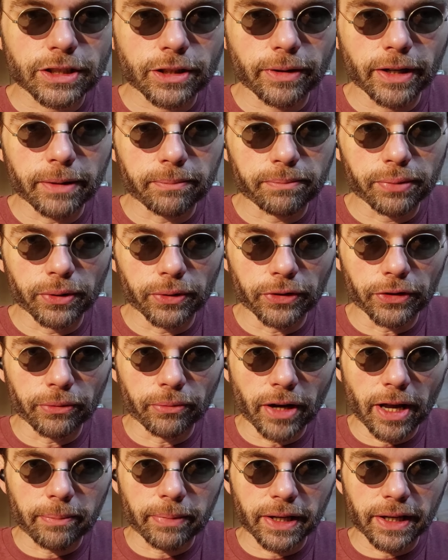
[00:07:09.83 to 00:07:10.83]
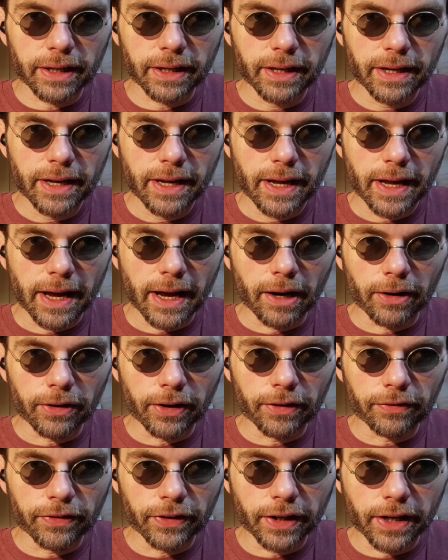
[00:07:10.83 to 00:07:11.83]
go ahead and pull the webbing out
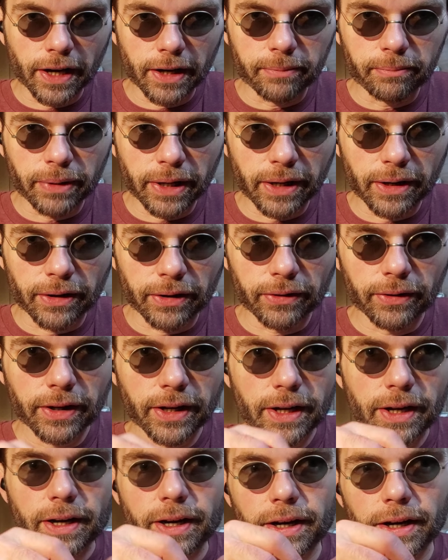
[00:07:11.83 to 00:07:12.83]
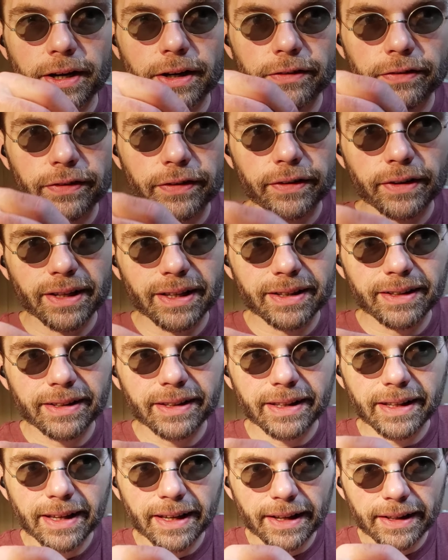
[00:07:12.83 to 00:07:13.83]
of the gun barrel of
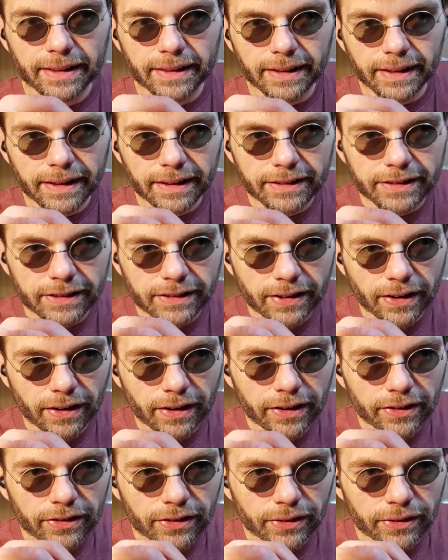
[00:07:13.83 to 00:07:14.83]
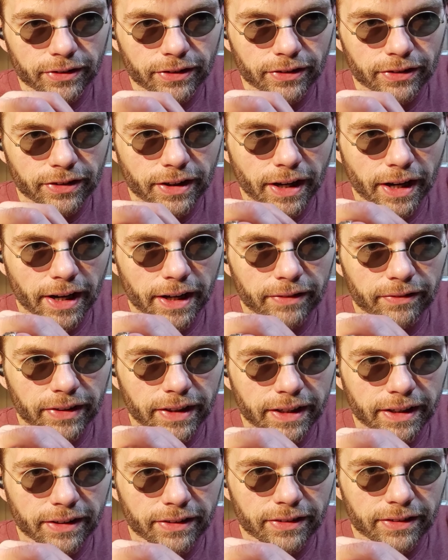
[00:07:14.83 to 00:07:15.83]
the Chitauri soldier's gun
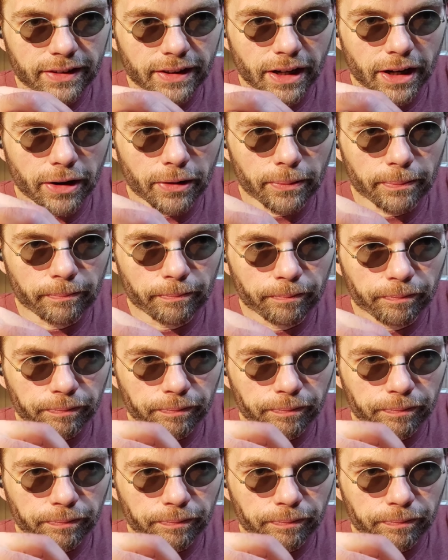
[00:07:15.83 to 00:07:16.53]
because, I'm